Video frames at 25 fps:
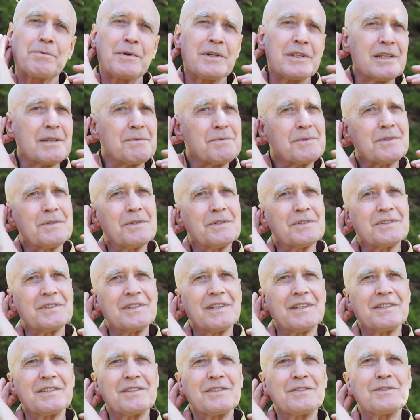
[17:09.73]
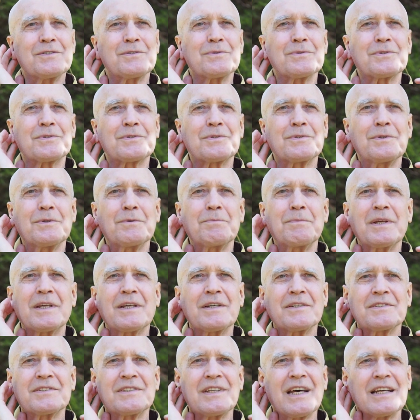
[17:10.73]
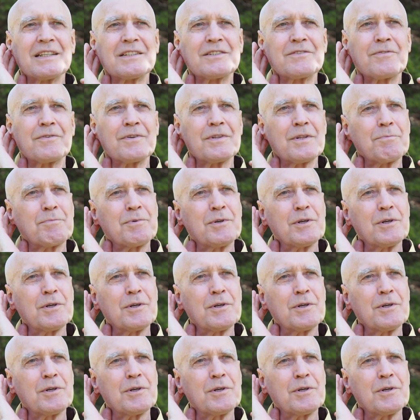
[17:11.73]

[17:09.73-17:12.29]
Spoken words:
Precept school is an unusual school because that's for the